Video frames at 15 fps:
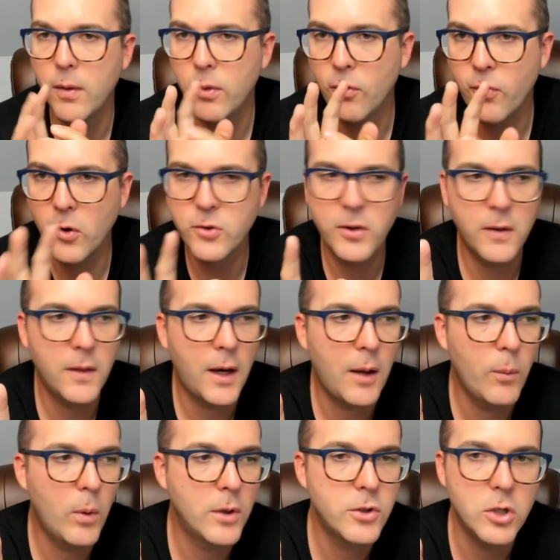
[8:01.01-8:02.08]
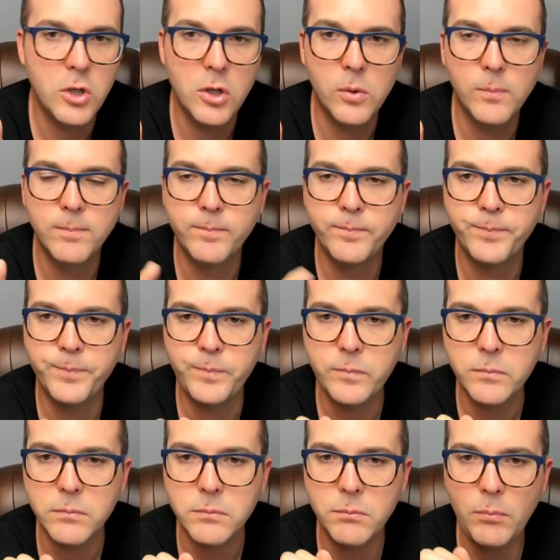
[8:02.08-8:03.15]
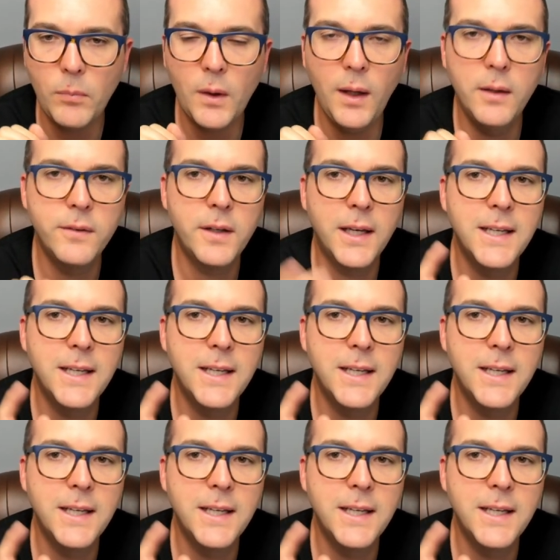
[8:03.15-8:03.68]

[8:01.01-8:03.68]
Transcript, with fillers: the first thing that I want to do is to